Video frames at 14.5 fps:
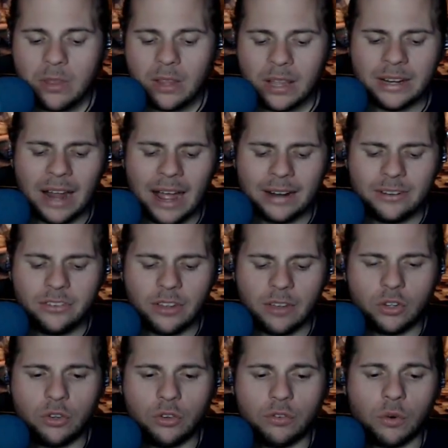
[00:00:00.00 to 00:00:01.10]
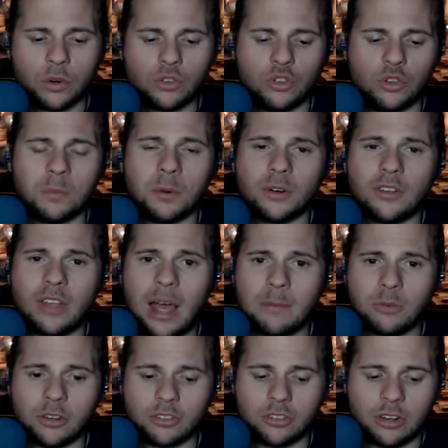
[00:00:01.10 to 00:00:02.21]
9-7-2-4 super, top
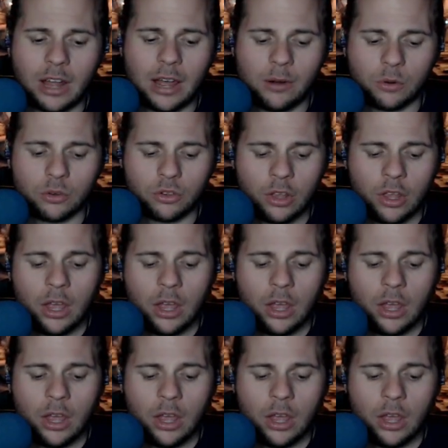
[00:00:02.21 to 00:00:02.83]
selection 9-horse